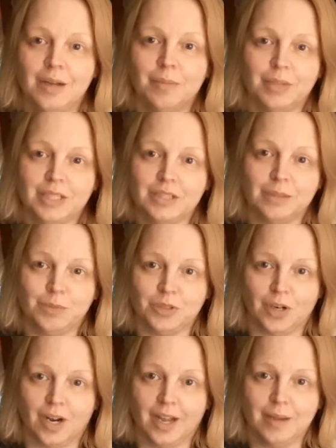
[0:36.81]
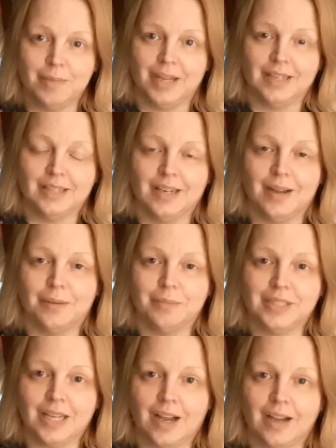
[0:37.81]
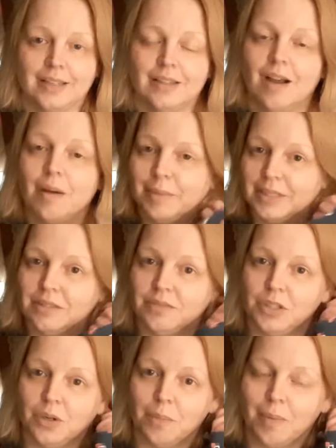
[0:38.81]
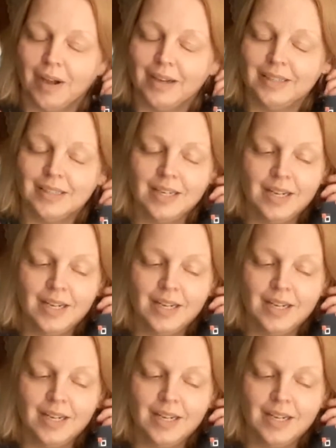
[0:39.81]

Please subscribe and say hi in the comments if you don't mind.